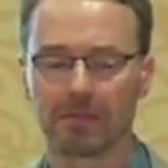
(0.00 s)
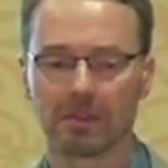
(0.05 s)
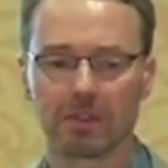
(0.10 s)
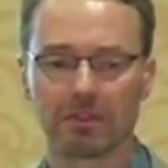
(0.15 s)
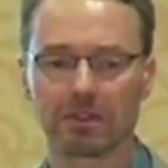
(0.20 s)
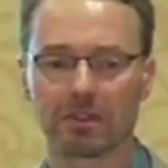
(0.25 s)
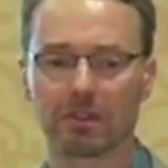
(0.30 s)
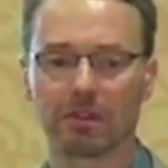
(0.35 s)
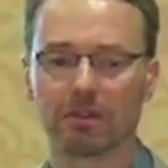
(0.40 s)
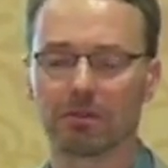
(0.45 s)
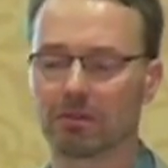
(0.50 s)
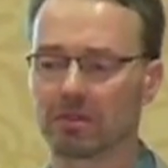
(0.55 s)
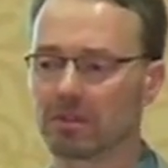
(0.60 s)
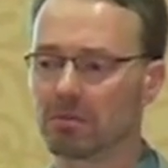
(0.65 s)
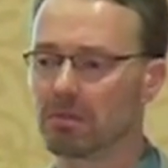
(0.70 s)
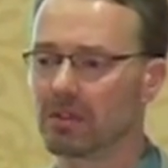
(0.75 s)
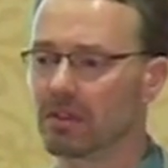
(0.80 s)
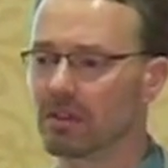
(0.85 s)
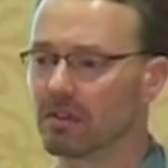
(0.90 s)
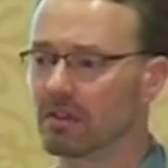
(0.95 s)
So
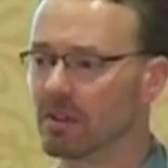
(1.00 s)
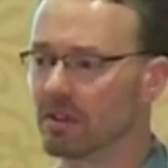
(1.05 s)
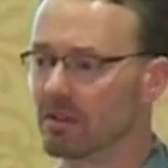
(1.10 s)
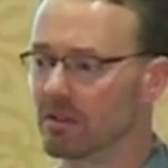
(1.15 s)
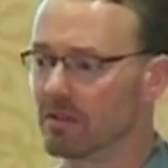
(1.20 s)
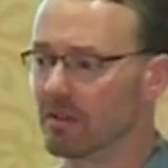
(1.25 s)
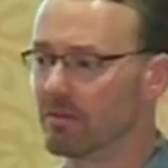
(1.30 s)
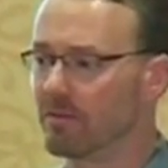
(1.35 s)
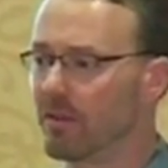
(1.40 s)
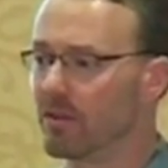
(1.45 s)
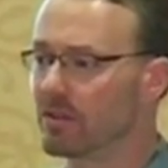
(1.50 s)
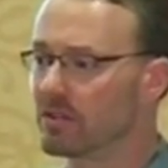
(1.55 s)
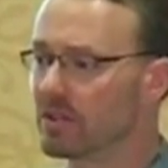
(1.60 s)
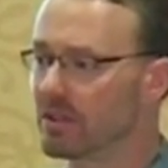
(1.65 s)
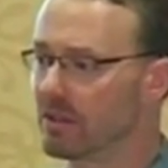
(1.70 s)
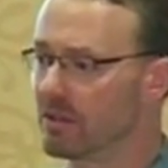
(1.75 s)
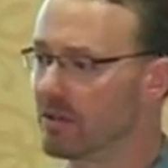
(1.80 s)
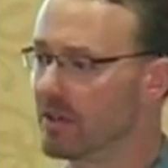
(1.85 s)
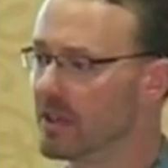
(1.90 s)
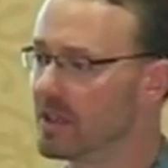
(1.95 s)
some of the folks
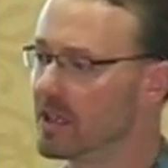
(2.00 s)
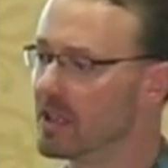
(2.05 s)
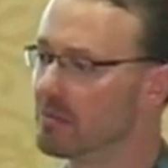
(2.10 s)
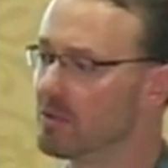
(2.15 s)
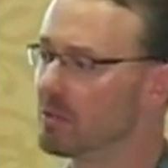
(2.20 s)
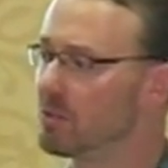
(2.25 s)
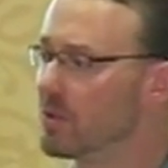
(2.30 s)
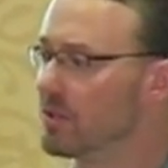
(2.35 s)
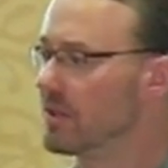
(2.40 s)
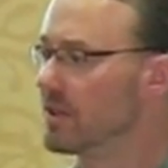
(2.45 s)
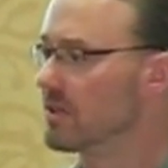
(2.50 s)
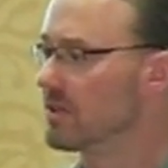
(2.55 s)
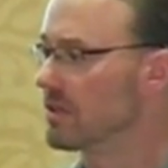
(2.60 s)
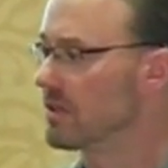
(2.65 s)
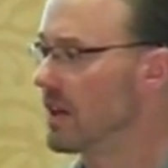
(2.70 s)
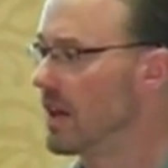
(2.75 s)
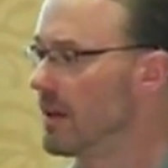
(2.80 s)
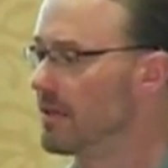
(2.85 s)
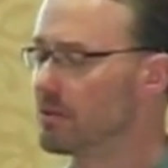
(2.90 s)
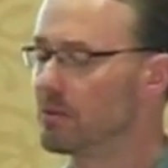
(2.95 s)
at Crane came up with this
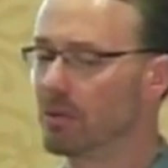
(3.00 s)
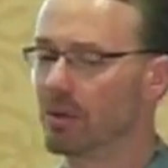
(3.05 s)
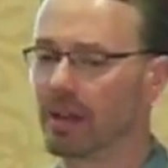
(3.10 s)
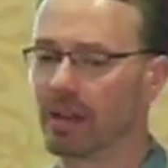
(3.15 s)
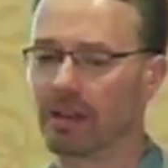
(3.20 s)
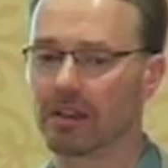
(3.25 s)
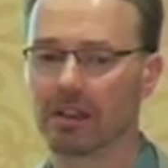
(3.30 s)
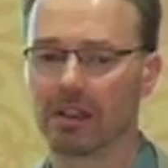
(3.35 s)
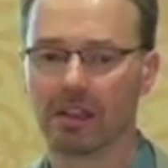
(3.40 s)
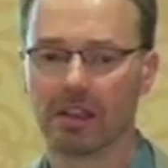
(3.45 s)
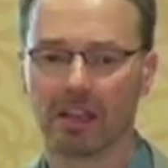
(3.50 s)
software